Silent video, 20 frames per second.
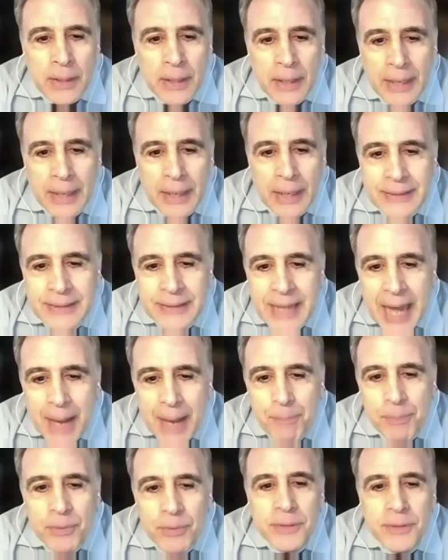
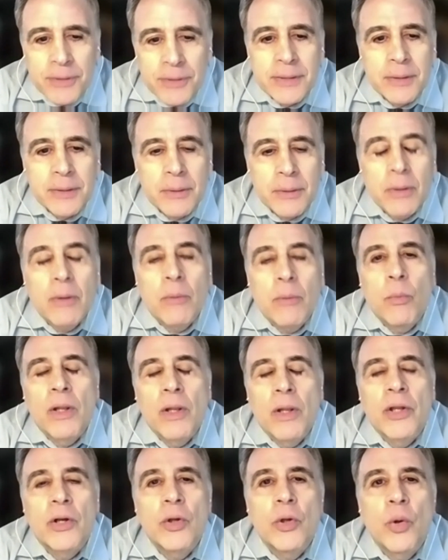Examples
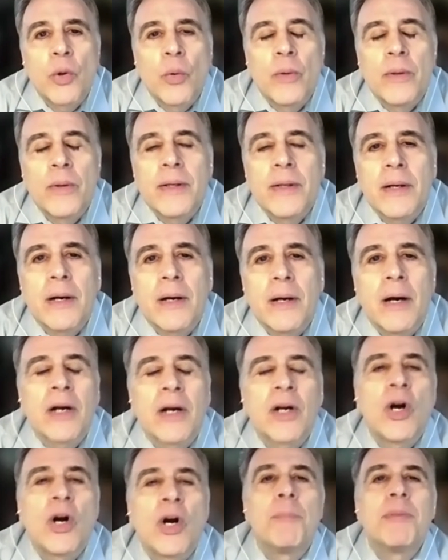will include
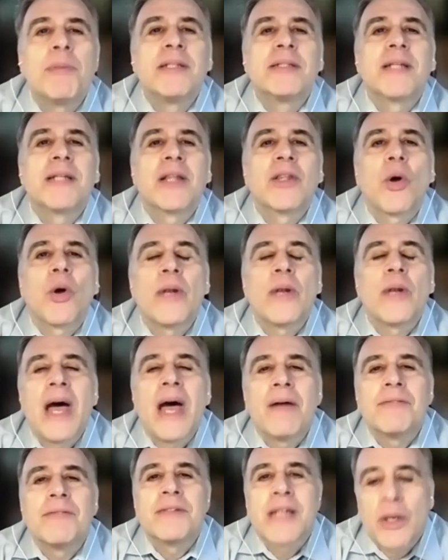companies that don't
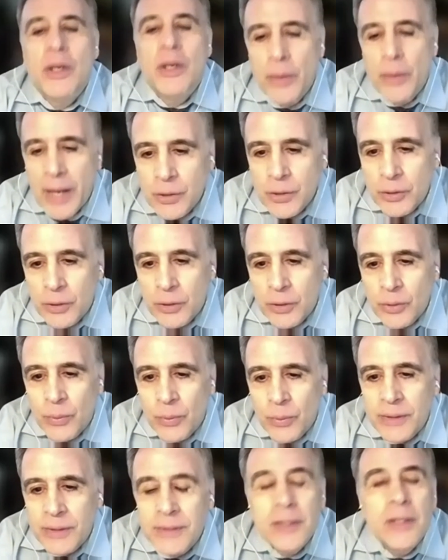have segregation of
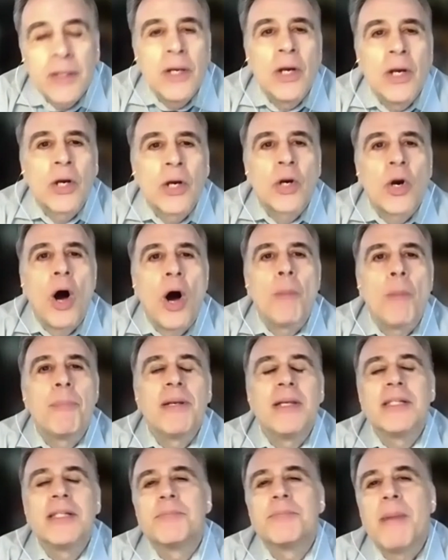duties.
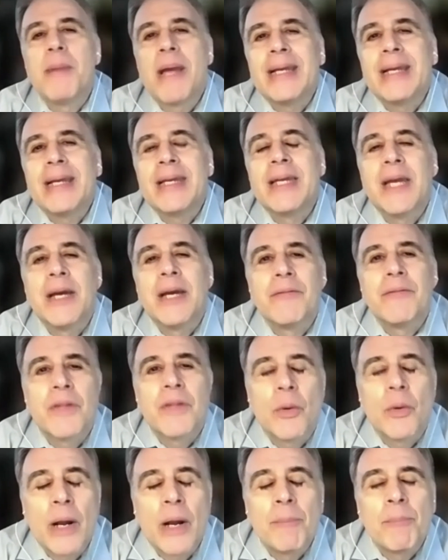Companies may give
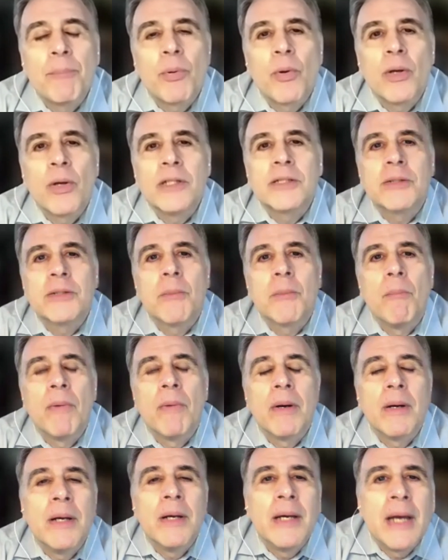their employees
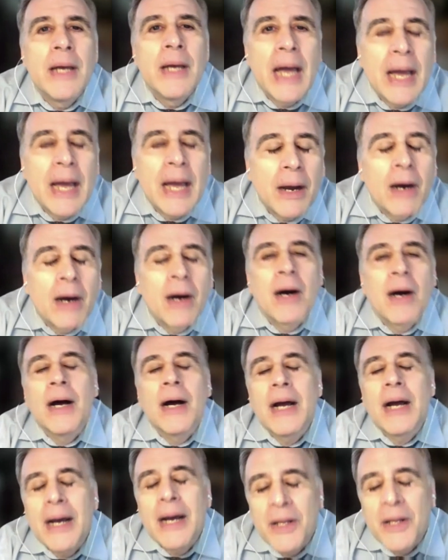
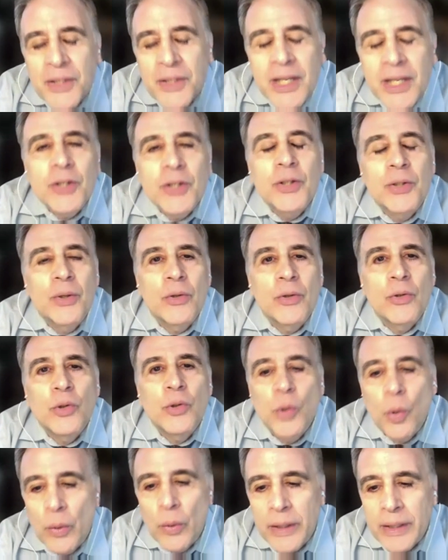additional
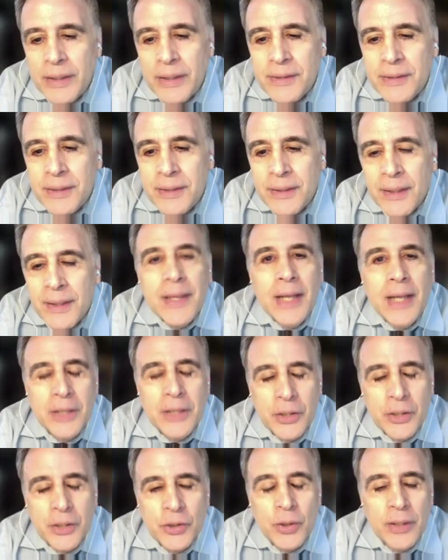duties that
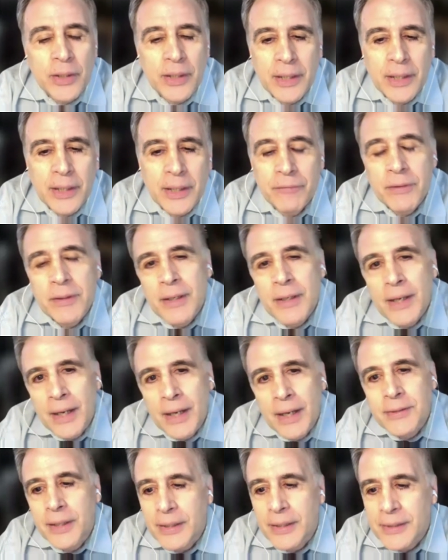they shouldn't give.
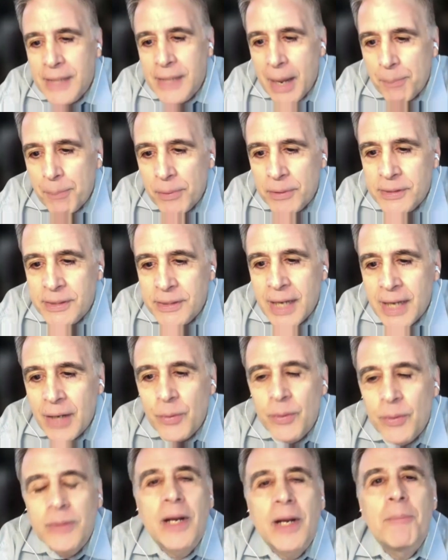As an example, a
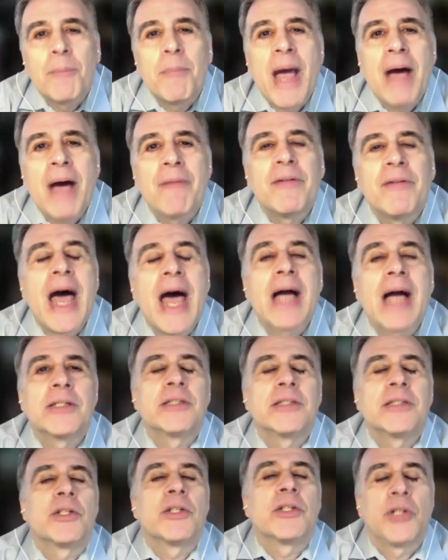secretary may have
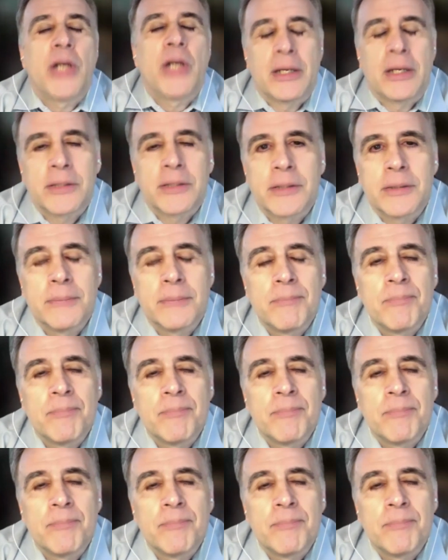access to checks.